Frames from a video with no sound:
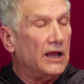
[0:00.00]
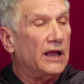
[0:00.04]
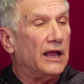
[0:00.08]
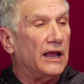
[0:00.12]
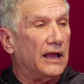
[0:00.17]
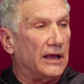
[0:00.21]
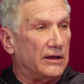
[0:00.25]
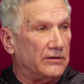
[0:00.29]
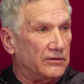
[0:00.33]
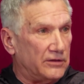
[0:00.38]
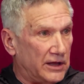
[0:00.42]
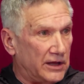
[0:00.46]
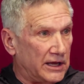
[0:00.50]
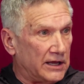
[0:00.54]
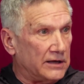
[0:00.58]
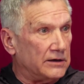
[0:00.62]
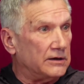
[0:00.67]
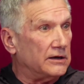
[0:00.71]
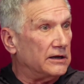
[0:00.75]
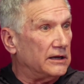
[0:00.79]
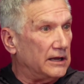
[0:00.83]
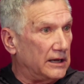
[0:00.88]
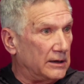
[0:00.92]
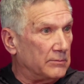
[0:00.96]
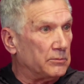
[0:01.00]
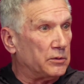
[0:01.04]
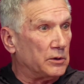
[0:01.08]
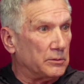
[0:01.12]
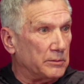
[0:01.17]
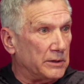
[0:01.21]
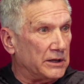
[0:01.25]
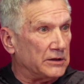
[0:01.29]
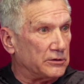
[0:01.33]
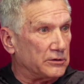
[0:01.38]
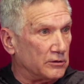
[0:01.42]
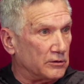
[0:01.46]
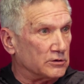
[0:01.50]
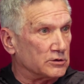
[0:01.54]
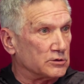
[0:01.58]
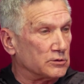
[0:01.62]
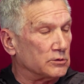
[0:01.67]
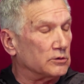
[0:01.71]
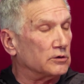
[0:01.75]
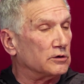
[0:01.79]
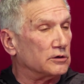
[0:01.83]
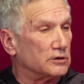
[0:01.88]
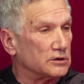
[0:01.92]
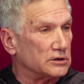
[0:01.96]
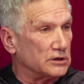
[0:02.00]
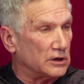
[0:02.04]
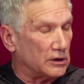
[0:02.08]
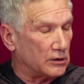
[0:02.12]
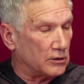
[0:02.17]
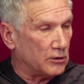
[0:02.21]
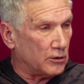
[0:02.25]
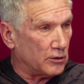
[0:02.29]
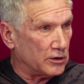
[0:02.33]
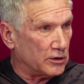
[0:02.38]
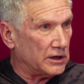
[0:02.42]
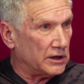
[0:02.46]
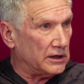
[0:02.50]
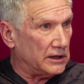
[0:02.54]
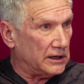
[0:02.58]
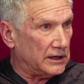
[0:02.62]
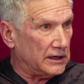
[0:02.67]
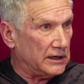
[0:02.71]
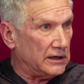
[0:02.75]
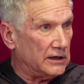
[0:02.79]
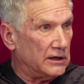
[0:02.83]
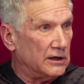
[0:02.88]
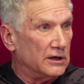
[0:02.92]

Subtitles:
and then implement those rules accordingly.